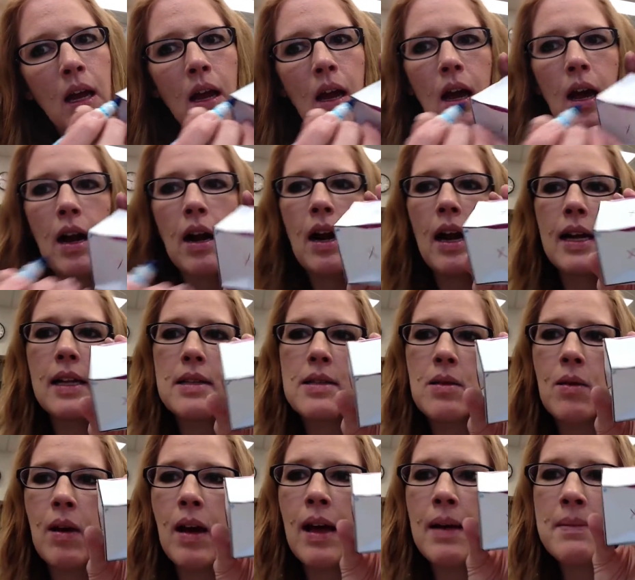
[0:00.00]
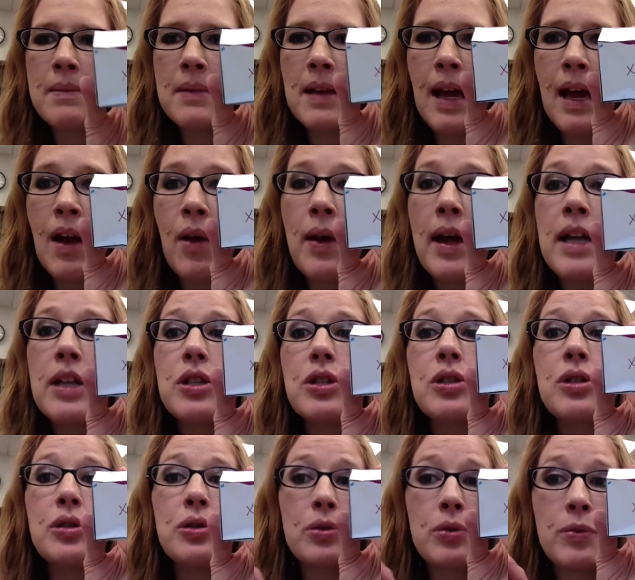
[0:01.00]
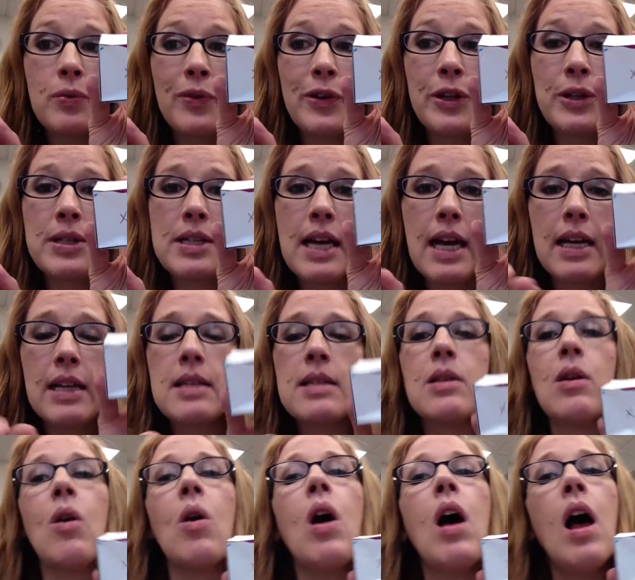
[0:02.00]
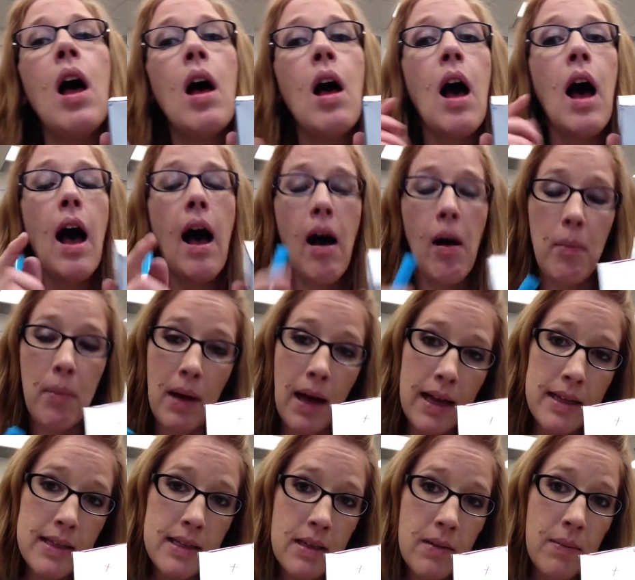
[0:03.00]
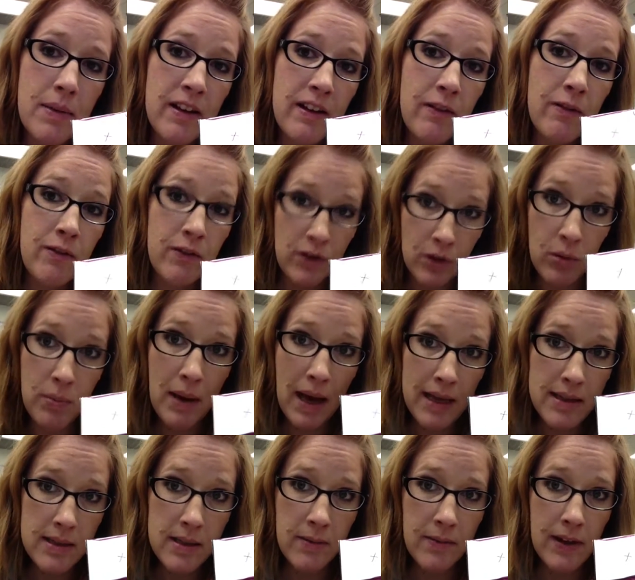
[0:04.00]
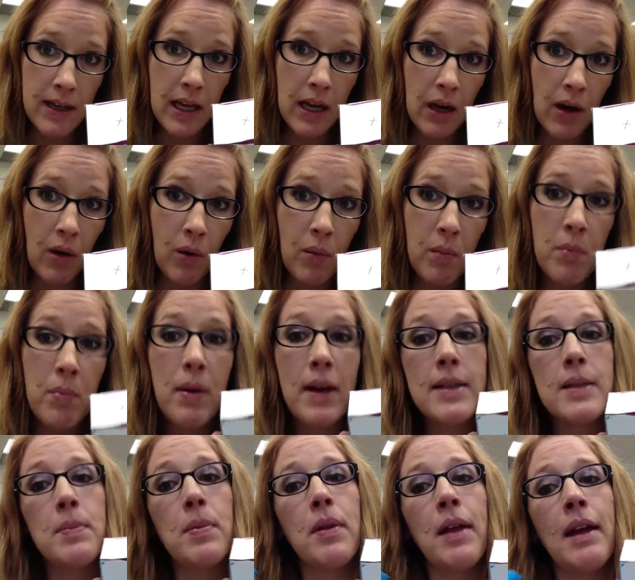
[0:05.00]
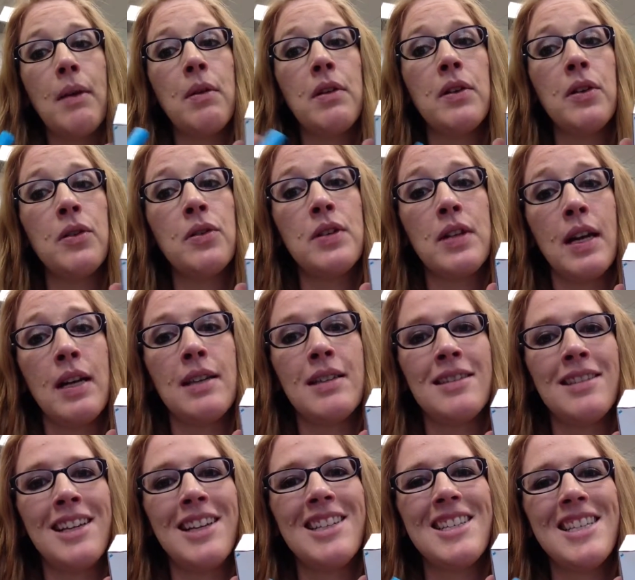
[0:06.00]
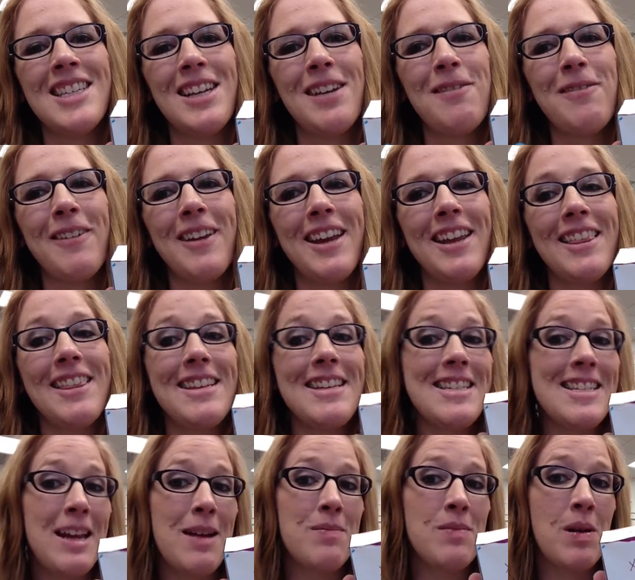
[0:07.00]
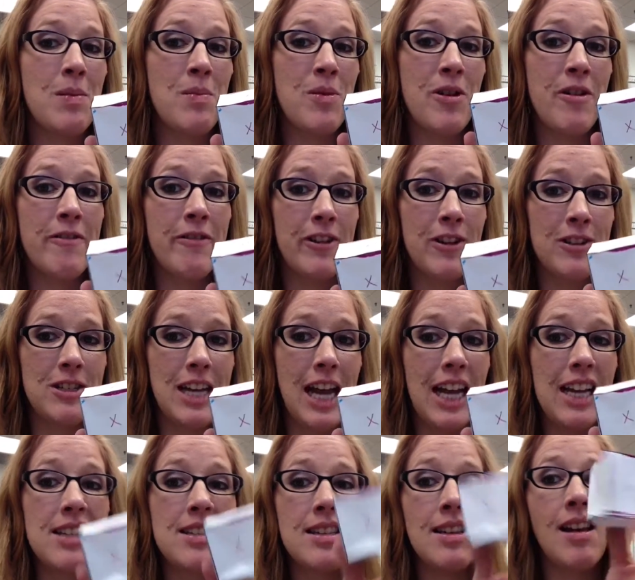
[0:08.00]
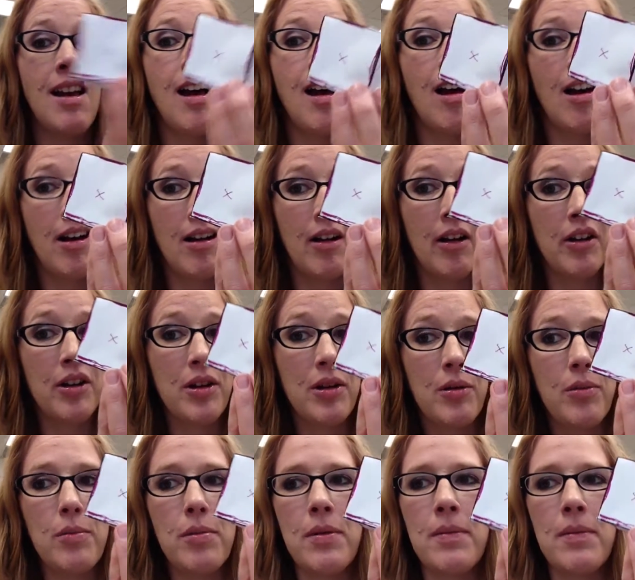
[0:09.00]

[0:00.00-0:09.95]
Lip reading: All right, so I'm now at 2 vertex. So I'll pause the video, you pause the video, press play when you're done, and let's see if we get the same number of vertex on our cube.